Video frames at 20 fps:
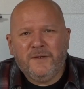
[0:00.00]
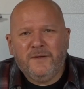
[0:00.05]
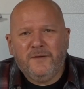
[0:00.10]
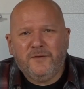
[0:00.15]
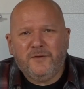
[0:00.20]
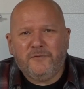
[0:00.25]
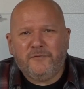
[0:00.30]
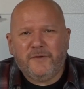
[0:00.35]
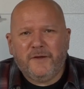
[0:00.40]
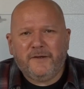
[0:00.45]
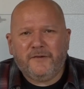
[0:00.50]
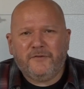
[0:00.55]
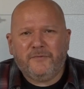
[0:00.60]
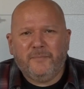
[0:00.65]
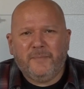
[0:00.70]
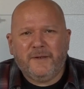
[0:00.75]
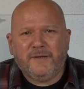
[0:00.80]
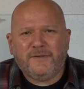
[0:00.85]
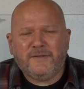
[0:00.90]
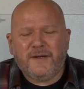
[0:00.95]
to fix,
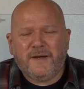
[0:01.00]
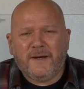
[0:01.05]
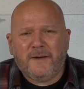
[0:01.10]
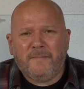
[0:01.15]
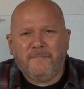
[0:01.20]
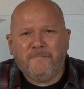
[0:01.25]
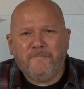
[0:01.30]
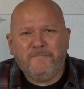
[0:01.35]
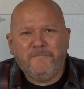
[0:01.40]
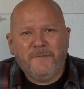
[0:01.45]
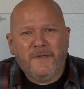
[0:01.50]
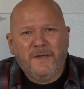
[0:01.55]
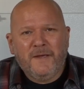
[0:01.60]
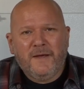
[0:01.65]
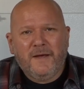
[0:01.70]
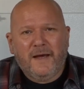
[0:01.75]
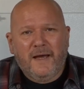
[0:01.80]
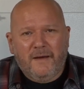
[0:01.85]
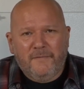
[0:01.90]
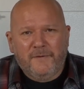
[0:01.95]
but I
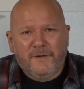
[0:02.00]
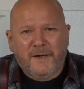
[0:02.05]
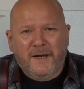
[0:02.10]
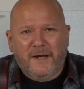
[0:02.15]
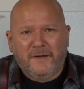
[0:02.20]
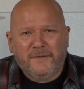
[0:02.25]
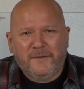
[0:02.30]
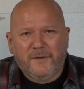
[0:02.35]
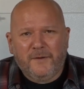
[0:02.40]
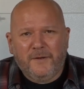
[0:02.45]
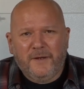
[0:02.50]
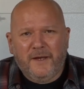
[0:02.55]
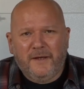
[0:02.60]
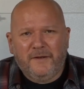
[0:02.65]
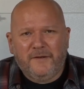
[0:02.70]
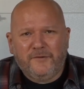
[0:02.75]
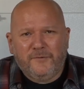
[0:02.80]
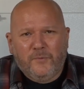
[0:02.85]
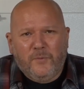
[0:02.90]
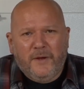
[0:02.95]
haven't got there
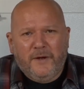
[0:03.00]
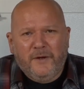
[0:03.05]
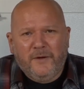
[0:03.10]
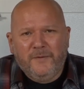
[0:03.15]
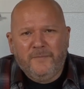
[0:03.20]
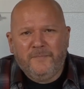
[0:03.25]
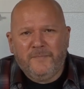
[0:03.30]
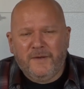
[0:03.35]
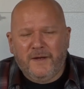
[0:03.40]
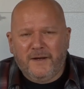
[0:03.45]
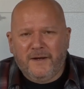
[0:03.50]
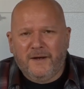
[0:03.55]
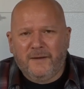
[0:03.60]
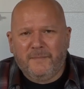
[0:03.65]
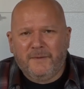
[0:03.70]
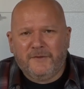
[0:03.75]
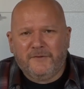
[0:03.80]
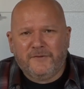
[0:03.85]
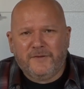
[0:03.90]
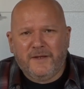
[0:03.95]
yet. It's winter.
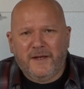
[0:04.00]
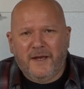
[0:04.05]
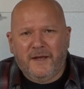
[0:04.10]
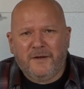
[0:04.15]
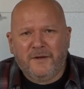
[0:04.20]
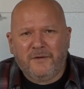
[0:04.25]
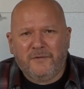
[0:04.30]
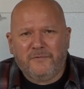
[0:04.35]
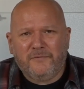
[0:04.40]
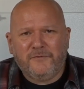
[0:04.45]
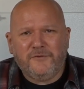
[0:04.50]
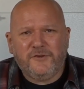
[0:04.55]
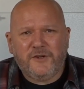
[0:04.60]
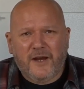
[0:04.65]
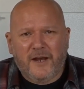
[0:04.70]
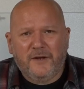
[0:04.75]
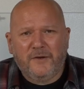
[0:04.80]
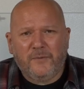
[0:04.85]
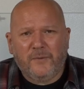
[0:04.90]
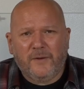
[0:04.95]
It's the end of
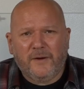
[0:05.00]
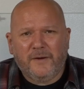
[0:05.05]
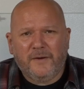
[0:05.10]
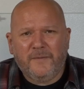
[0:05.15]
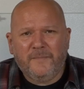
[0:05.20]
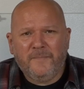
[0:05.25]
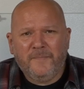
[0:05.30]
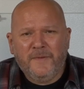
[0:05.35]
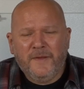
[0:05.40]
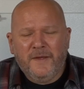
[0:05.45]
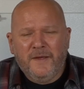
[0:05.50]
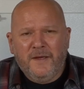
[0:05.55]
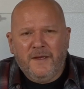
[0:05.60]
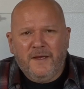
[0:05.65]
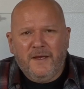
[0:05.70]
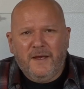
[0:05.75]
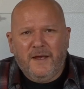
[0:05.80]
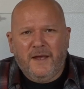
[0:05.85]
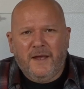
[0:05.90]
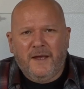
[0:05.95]
January,
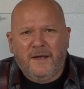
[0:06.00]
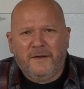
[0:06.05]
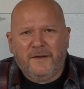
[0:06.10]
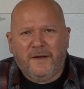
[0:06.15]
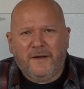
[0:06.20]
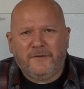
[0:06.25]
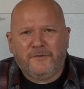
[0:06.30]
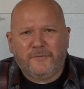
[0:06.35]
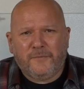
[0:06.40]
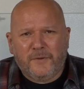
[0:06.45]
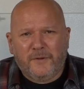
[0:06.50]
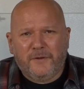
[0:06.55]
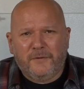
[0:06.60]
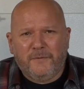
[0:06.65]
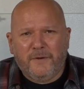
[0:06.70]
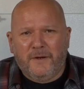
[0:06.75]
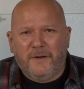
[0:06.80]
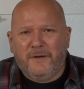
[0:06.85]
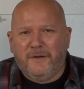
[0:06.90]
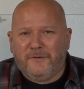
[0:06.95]
and it's
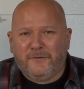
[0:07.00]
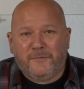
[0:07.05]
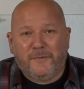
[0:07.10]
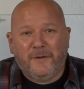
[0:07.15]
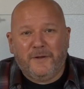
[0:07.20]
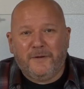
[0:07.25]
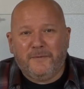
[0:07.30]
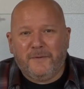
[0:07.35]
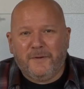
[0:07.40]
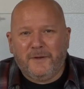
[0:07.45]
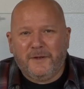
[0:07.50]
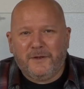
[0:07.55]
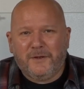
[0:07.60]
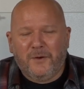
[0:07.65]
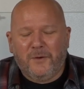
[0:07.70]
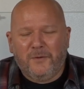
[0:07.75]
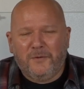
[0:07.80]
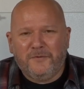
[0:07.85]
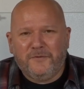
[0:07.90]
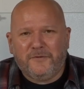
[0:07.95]
really
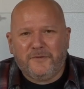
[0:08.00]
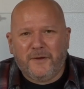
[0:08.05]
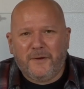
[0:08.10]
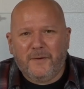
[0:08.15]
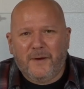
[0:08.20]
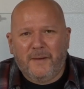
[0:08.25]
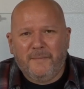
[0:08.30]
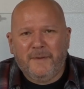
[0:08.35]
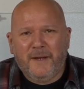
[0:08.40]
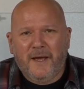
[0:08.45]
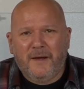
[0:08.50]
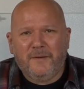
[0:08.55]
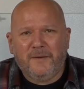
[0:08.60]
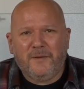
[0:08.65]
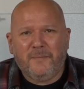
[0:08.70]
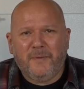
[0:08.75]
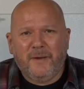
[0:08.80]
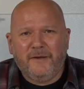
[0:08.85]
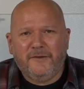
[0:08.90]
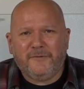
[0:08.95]
cold. So I'm down in
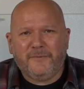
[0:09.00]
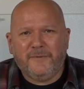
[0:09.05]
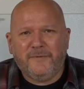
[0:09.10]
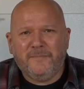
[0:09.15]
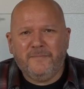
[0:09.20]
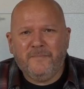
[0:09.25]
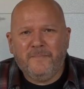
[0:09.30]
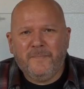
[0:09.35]
the basement.